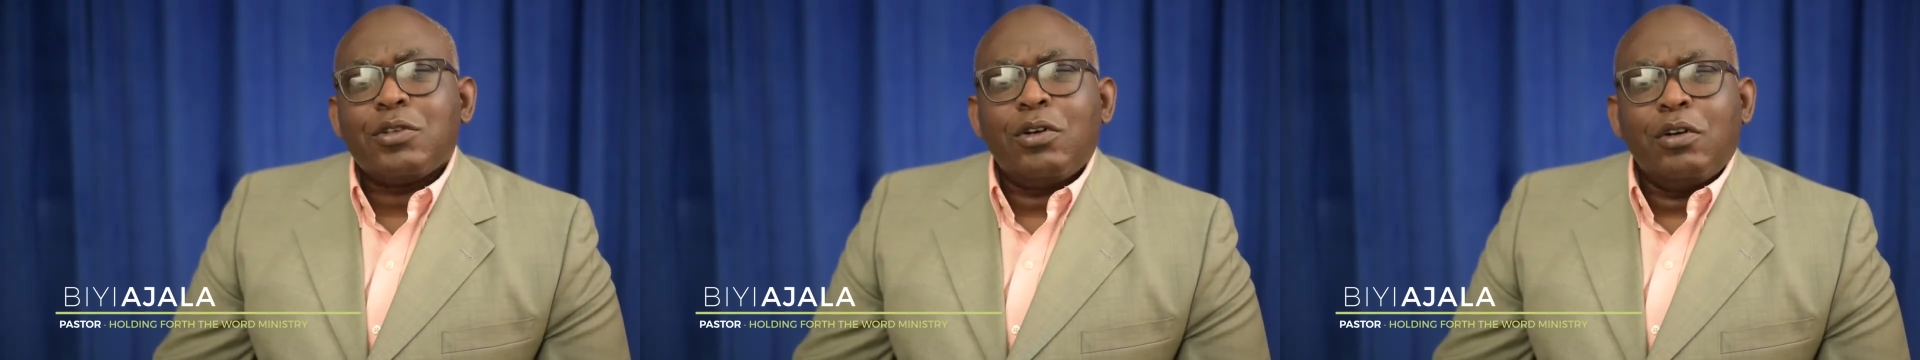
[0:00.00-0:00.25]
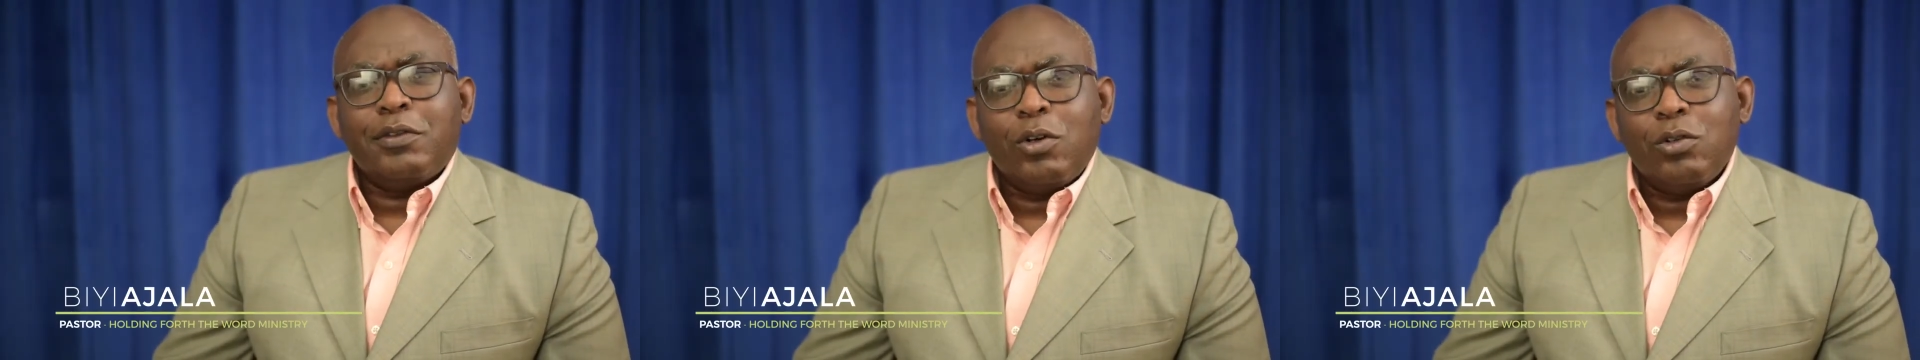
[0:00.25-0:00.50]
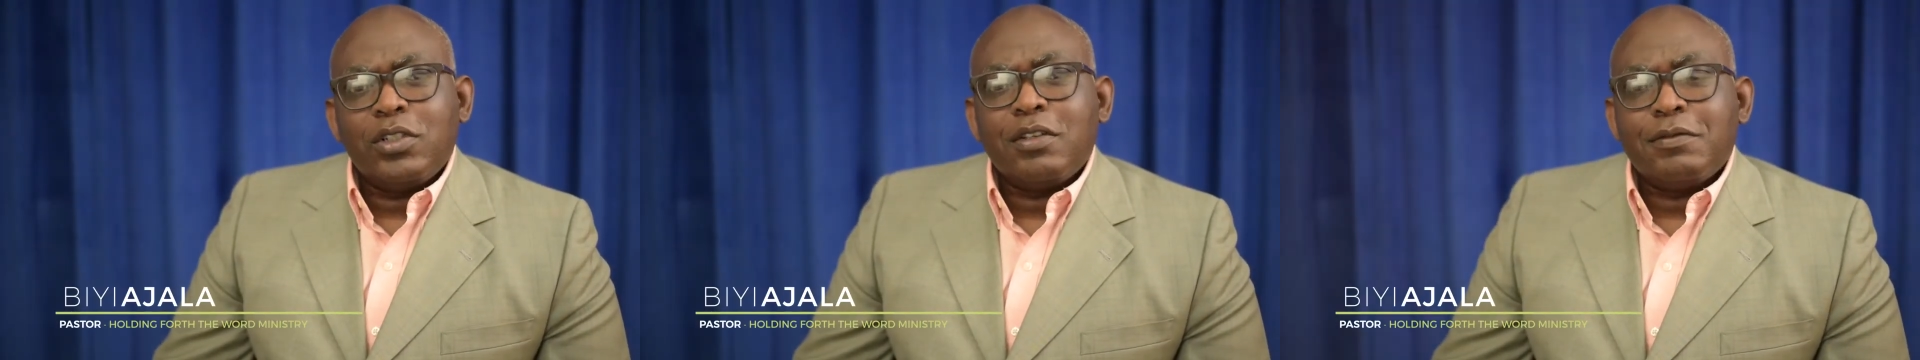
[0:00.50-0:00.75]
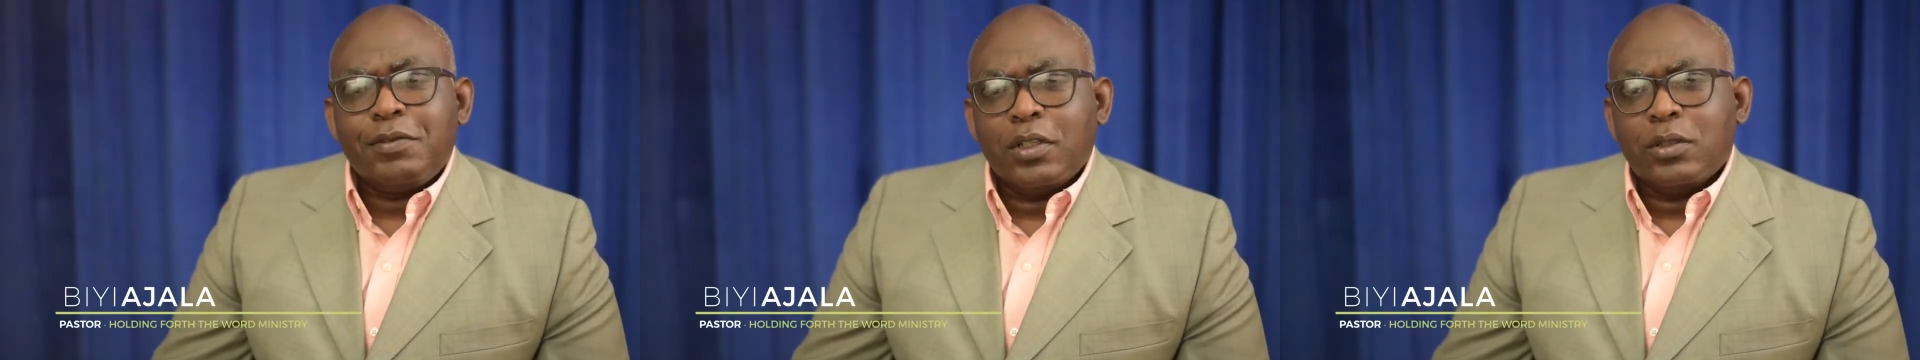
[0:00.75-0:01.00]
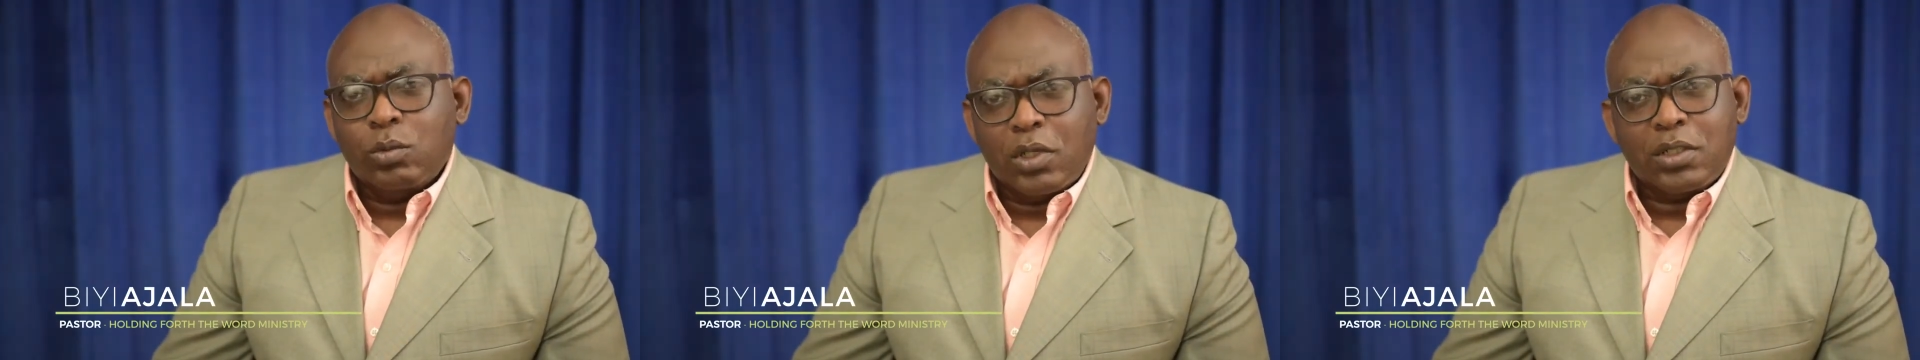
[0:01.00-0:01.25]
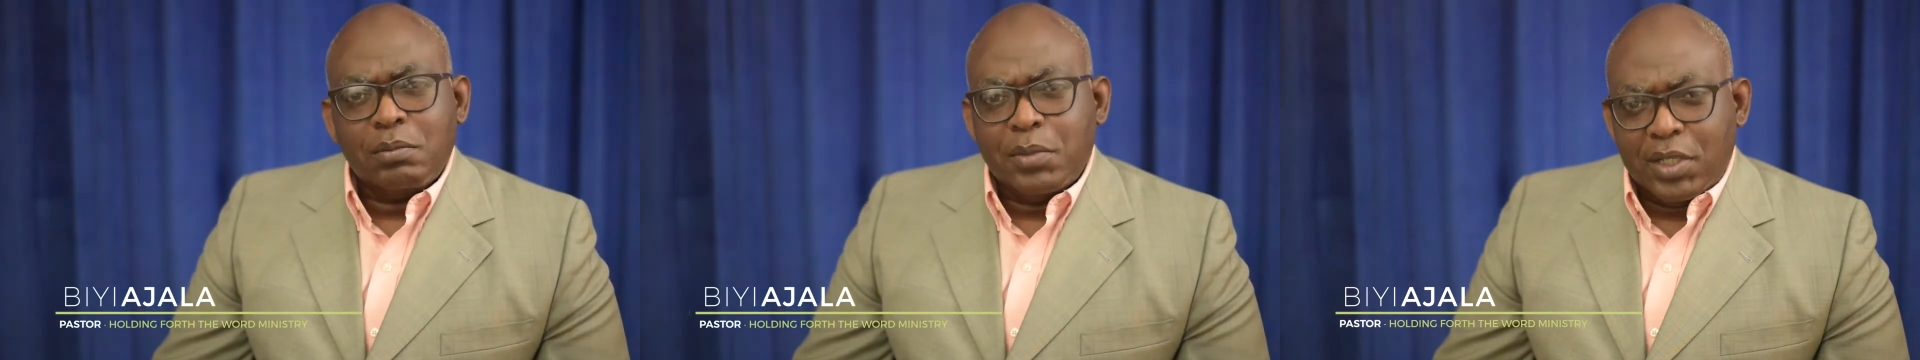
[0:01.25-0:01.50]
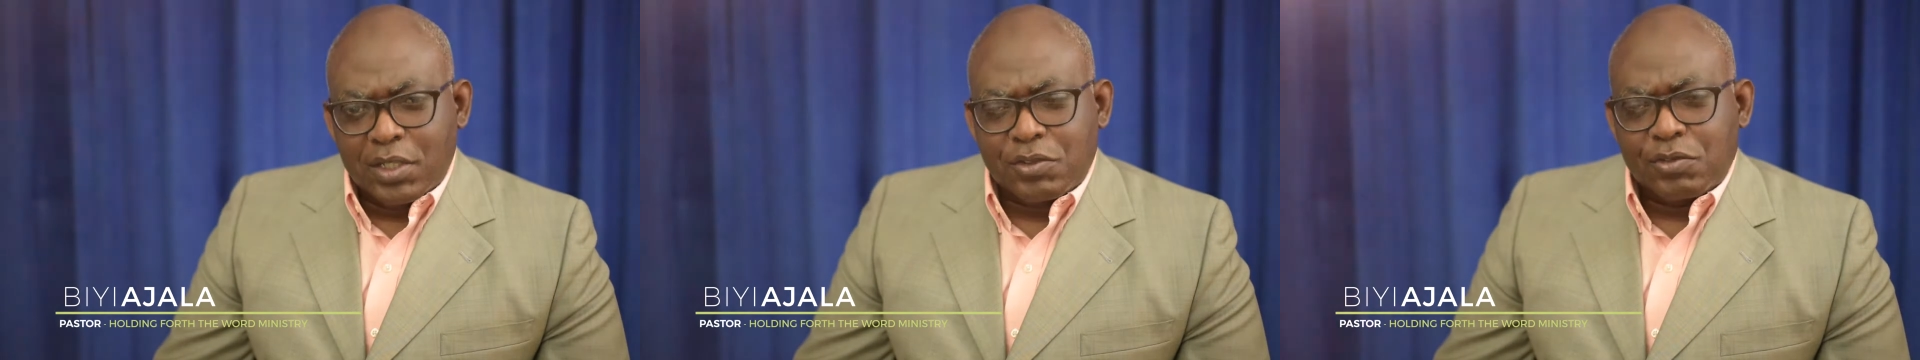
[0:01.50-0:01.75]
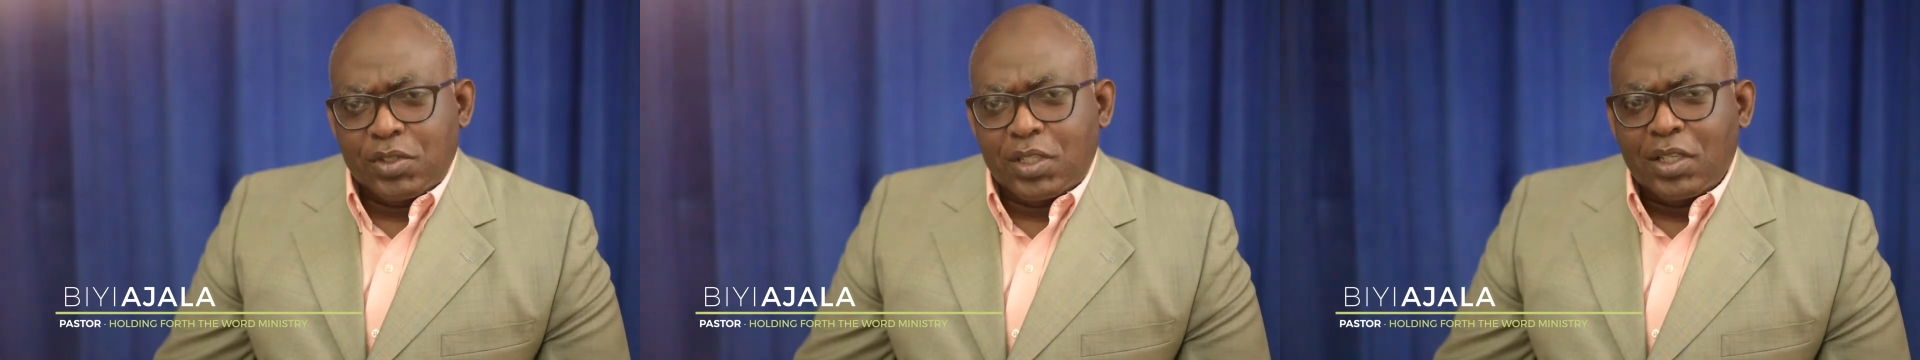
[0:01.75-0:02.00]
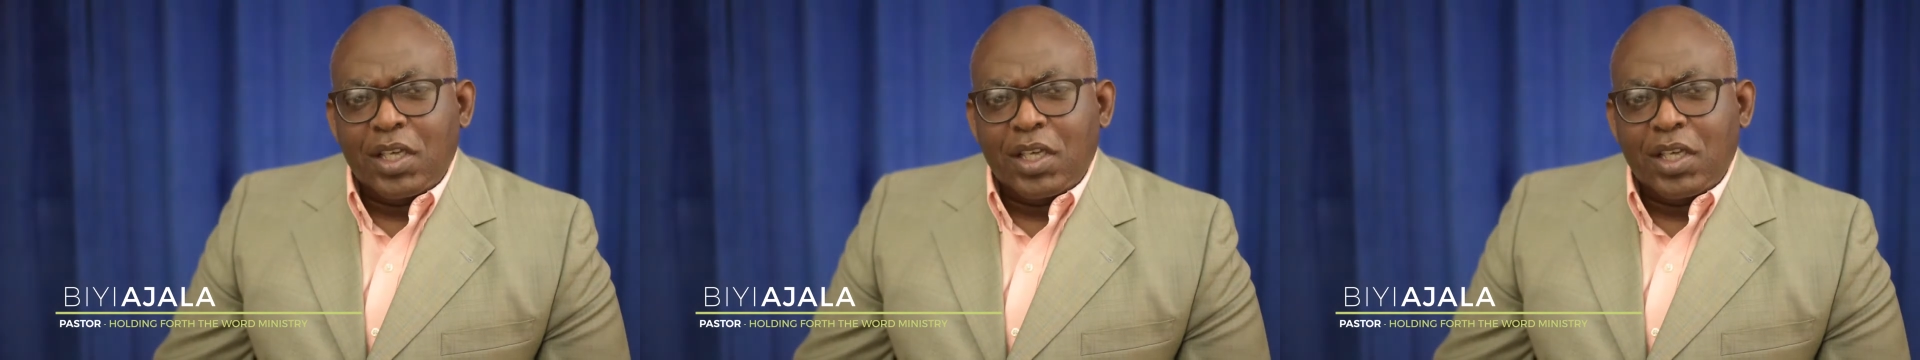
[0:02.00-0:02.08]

of Holding for the Word Ministry,